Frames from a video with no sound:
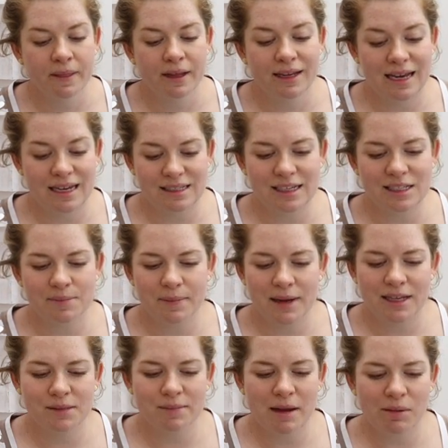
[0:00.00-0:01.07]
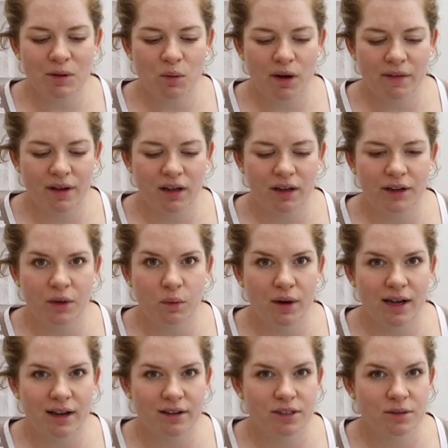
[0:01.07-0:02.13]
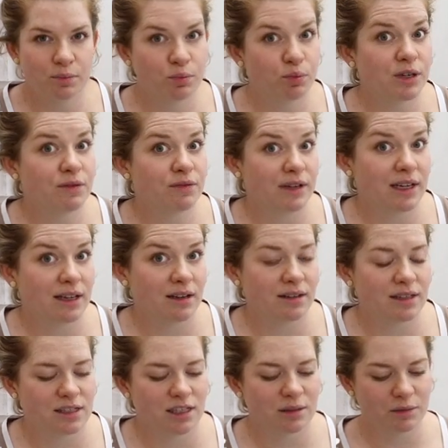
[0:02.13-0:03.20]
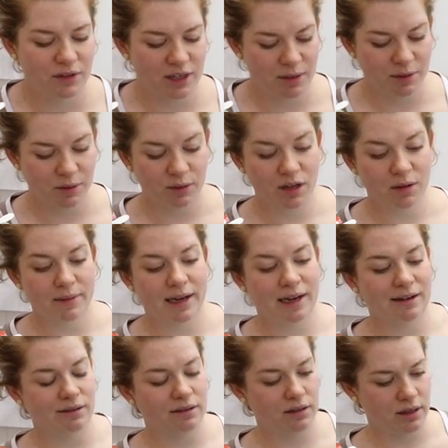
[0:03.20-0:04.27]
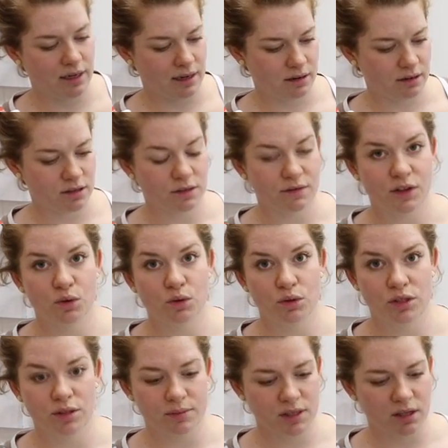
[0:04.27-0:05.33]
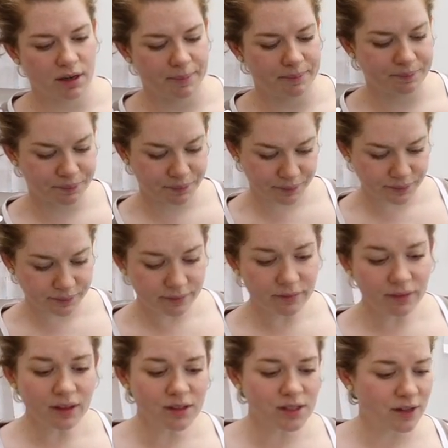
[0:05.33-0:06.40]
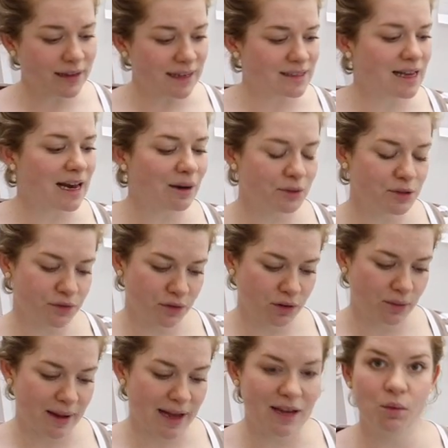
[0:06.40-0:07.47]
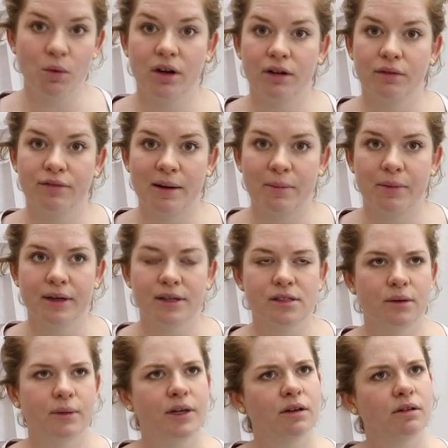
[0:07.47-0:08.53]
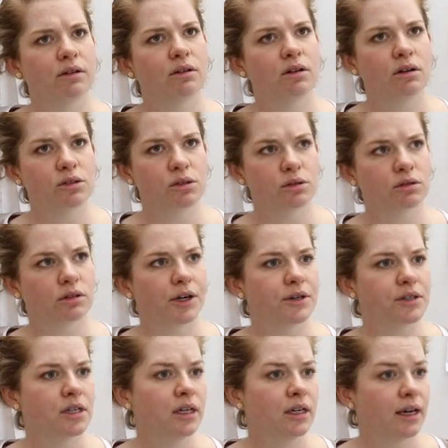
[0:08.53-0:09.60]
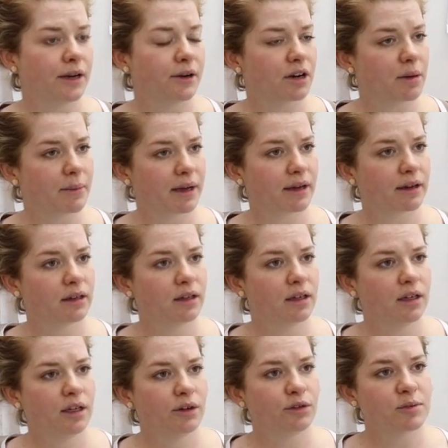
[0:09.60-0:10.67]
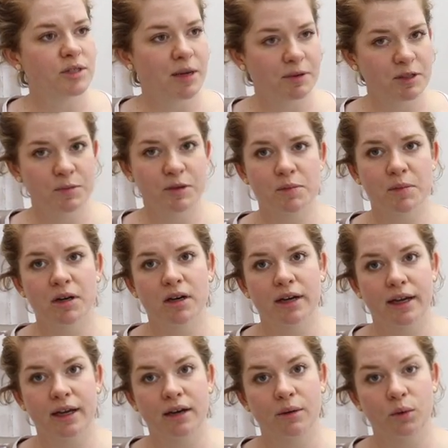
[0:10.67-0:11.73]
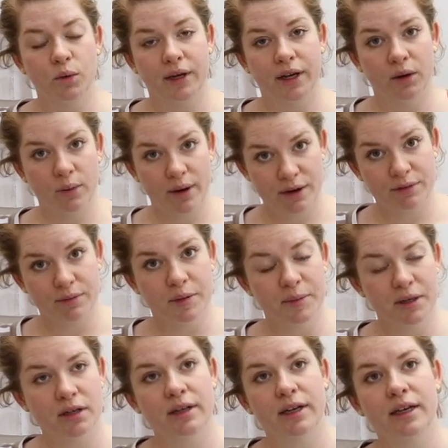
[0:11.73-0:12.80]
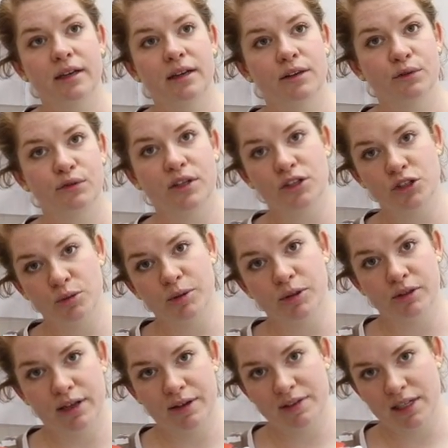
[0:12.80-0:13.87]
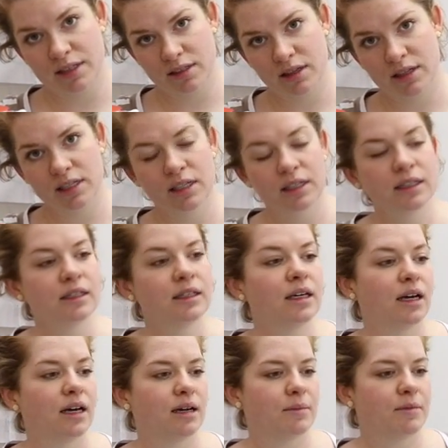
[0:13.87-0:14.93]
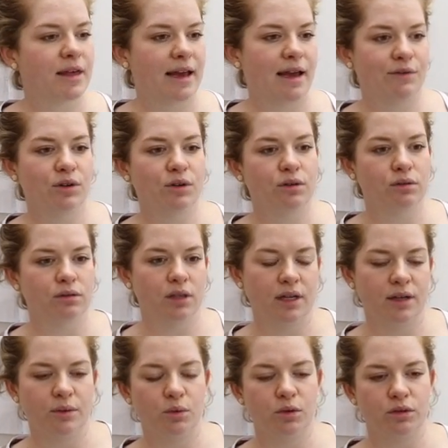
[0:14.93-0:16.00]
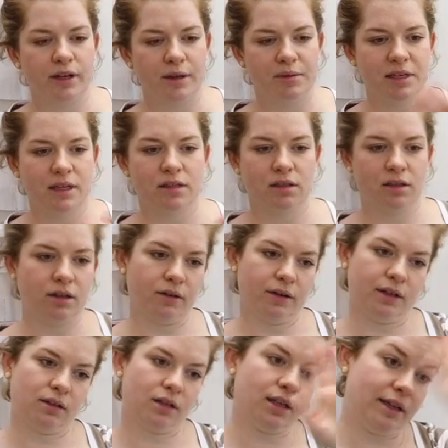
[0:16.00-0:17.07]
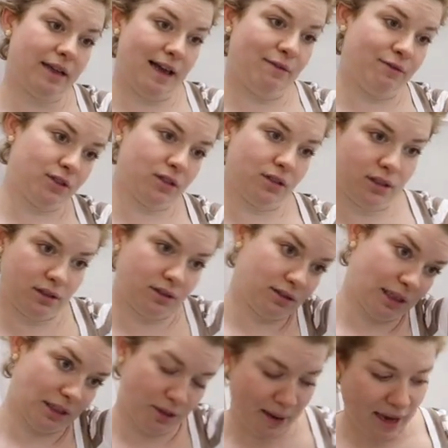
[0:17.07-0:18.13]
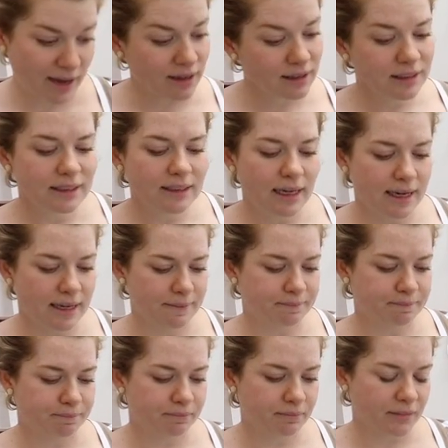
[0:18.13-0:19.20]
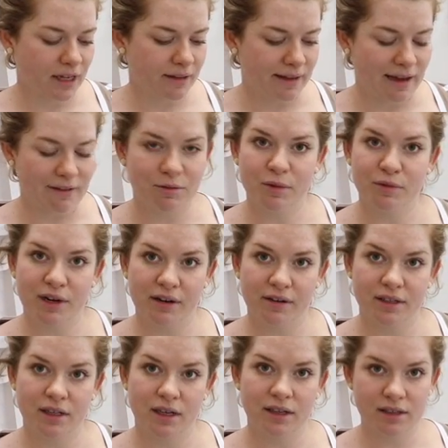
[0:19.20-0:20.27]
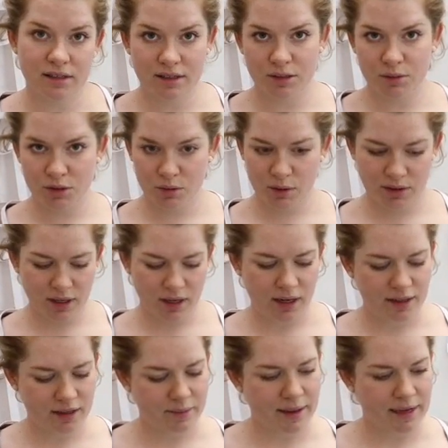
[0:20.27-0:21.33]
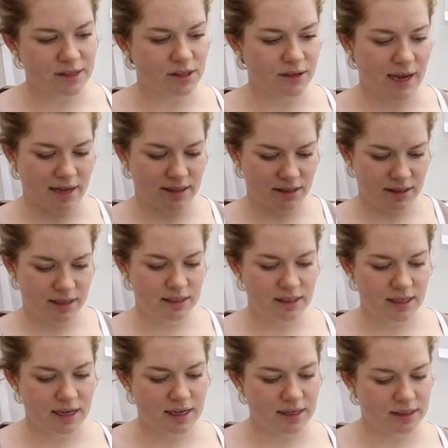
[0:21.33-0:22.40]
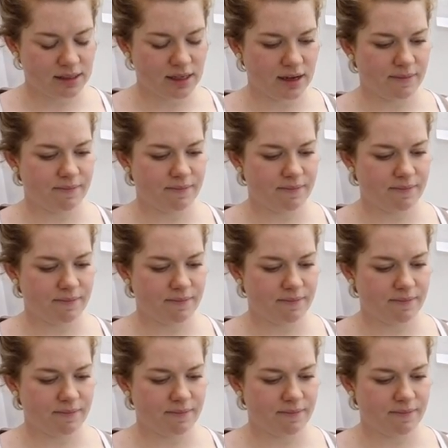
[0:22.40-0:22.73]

yes, it's maybe one that I'll only wear briefly at this time of year, but will come back out in sort of the autumn time. So yes, that was from A1 Fabric. So when you're on Goldhawk Road and you're coming from Shepherd's Market, walking away from the market, the first shop on your left hand side, they have a whole wool crepe section. You go in and kind of left and down the back, and they have them in various colours, and this was the one that I liked the best. So yes, this is